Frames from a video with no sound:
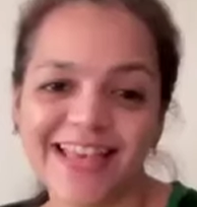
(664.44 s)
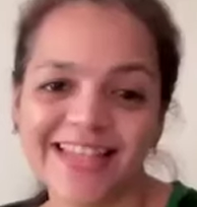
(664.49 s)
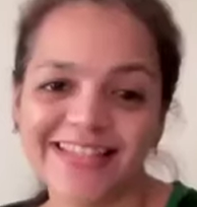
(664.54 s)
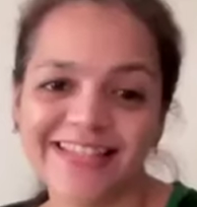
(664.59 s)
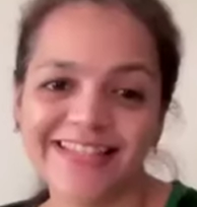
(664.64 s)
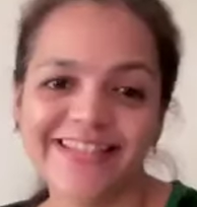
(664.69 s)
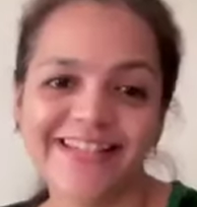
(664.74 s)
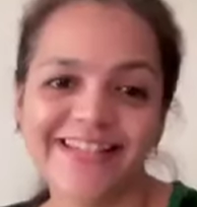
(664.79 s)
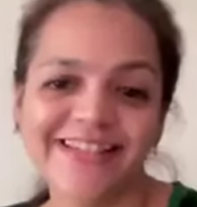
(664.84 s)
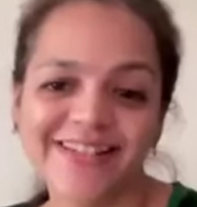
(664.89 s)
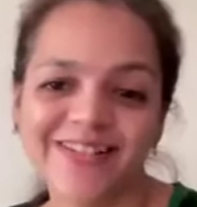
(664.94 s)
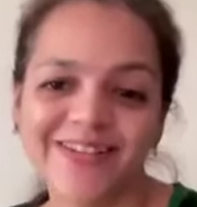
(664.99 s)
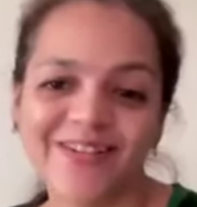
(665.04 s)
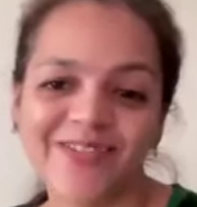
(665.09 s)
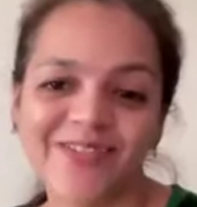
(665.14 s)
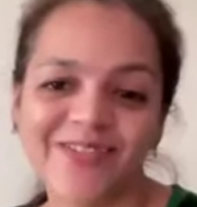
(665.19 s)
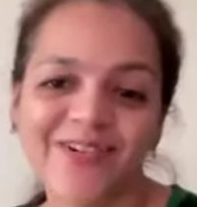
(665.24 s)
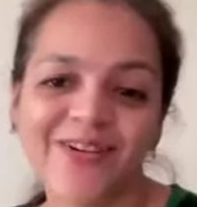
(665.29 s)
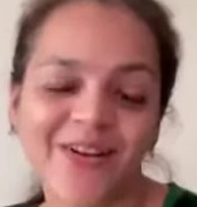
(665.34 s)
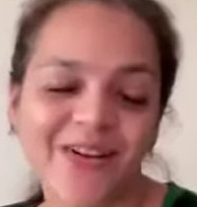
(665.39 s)
as children
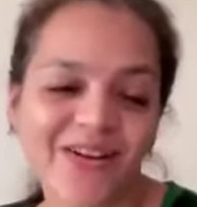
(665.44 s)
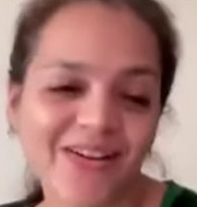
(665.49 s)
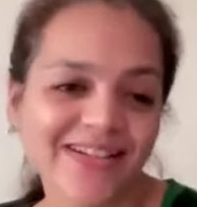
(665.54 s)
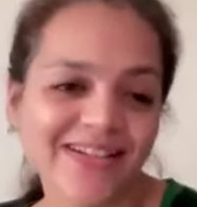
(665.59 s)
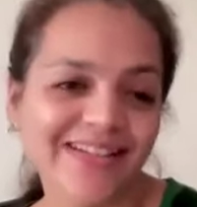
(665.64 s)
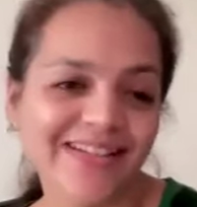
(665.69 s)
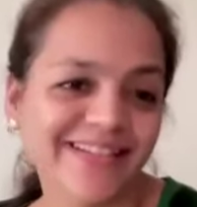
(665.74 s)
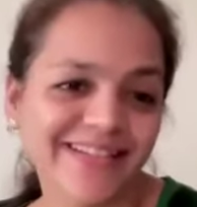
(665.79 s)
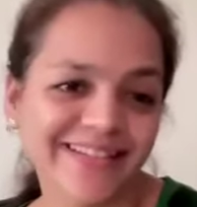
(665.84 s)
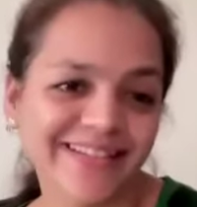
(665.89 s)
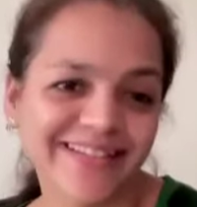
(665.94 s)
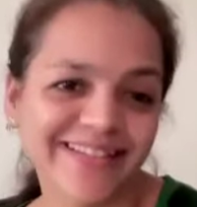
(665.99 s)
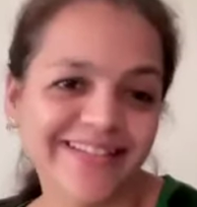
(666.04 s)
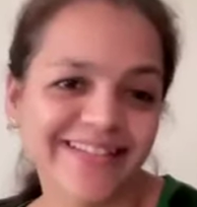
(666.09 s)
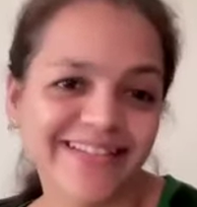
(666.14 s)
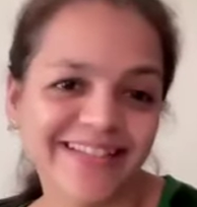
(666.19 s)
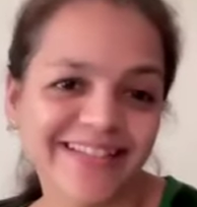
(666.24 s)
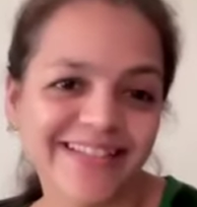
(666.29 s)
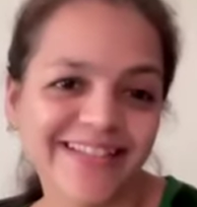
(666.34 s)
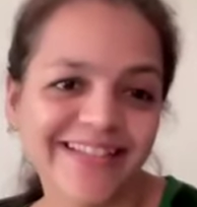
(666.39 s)
of God?
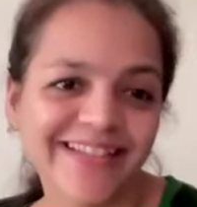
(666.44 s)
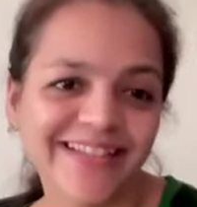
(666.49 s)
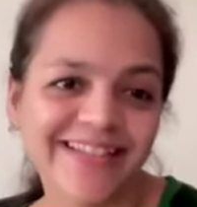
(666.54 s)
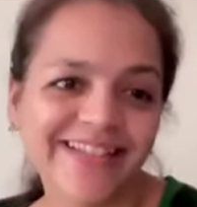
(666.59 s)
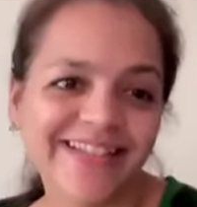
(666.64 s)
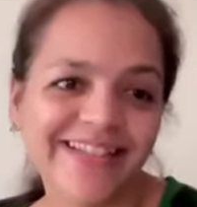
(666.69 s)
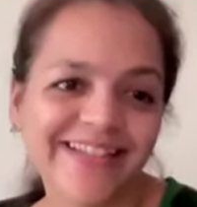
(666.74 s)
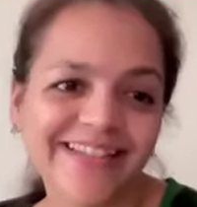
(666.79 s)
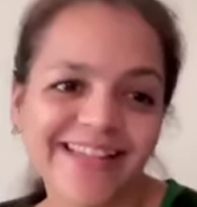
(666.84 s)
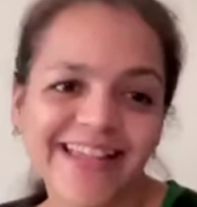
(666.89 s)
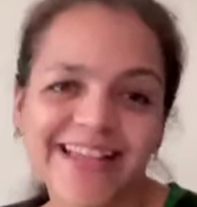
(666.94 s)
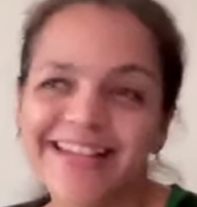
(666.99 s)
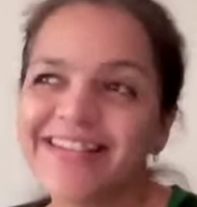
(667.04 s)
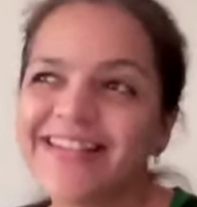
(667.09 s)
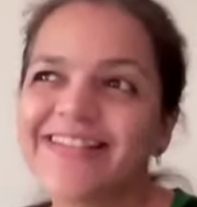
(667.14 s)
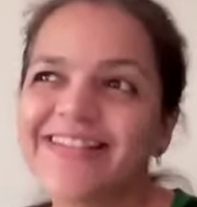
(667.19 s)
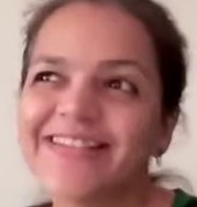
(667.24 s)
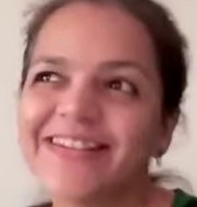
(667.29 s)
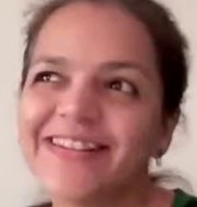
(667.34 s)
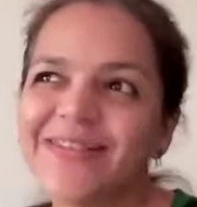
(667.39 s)
Like
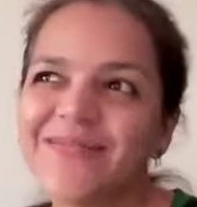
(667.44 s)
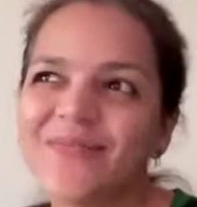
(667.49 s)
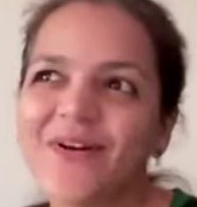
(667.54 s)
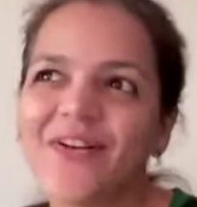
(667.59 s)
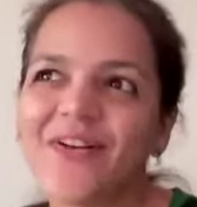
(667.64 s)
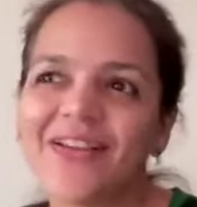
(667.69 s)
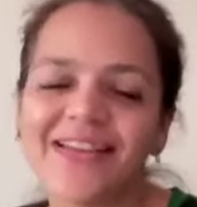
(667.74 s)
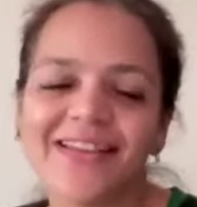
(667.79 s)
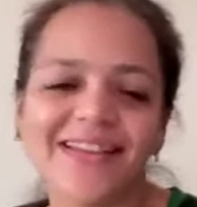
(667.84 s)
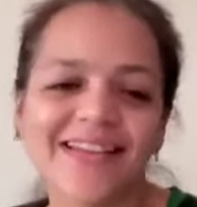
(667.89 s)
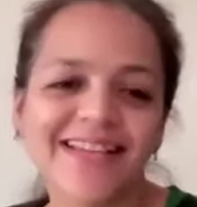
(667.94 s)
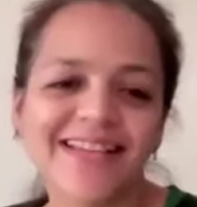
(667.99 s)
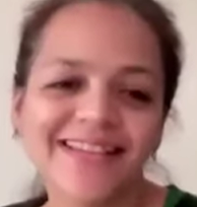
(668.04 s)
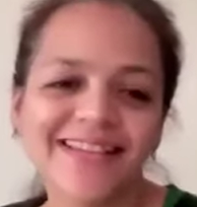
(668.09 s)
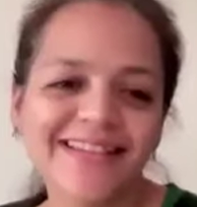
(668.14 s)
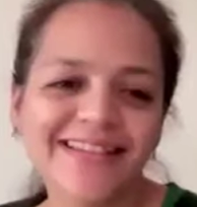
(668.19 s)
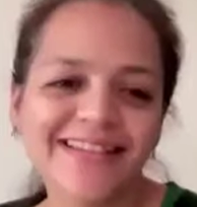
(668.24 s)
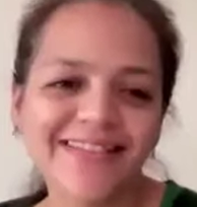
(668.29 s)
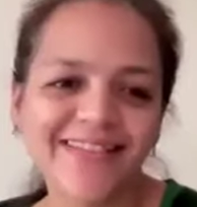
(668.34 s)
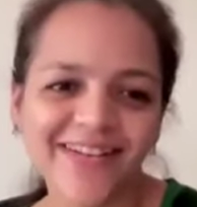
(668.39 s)
literally mocking. Is
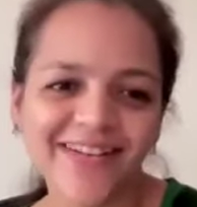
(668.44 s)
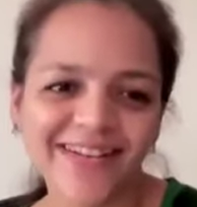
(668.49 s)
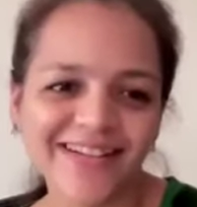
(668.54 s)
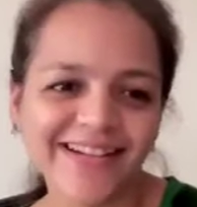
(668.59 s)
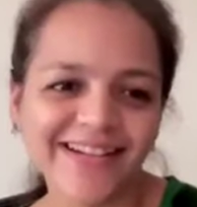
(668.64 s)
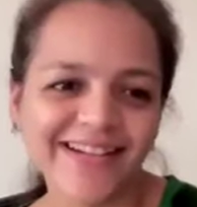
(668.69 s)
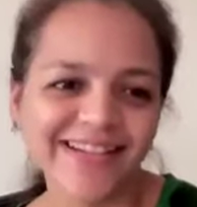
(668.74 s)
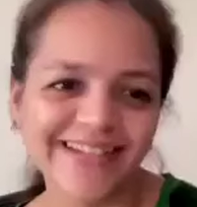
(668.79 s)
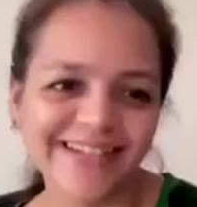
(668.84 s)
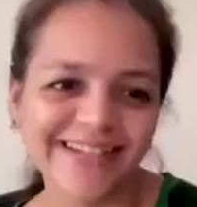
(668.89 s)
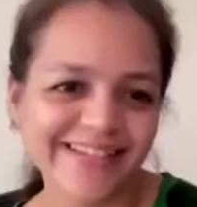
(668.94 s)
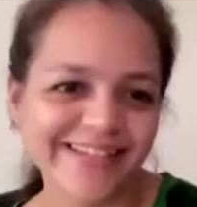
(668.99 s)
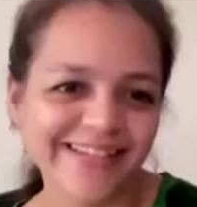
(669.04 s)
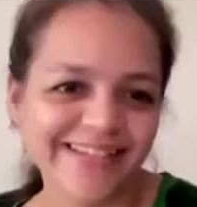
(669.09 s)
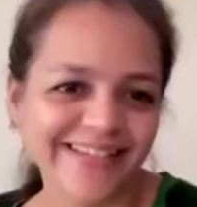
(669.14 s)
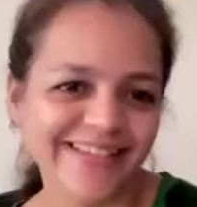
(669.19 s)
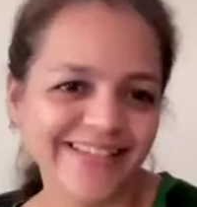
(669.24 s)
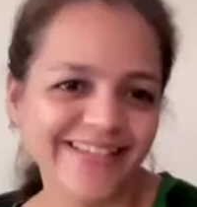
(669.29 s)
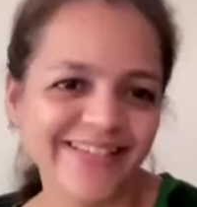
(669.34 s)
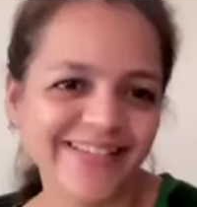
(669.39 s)
it not
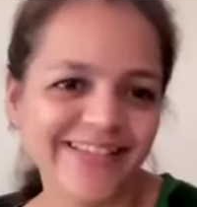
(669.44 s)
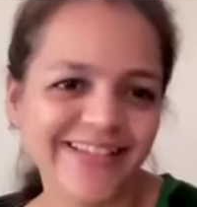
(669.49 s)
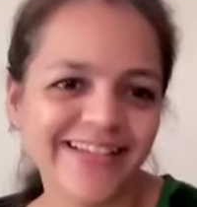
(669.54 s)
ridiculous?